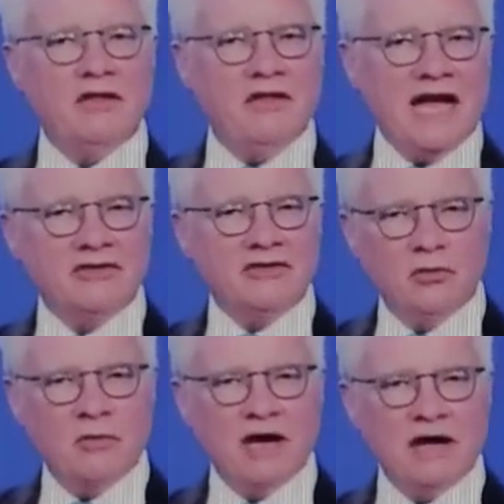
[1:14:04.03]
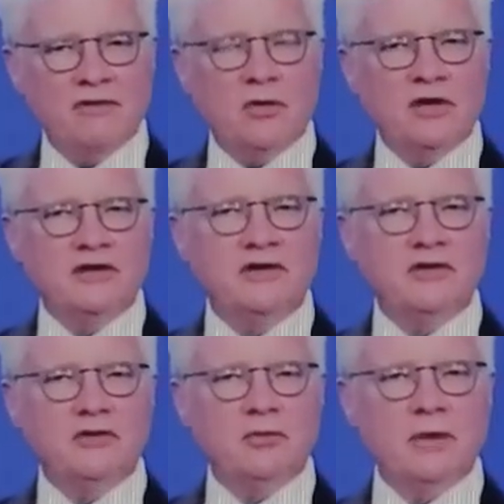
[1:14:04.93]
that's where my focus
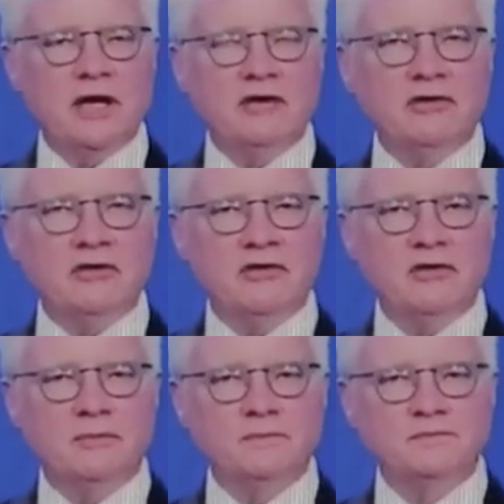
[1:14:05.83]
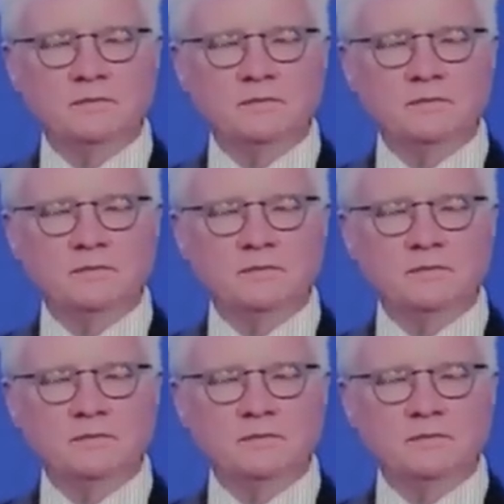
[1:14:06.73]
is with patients.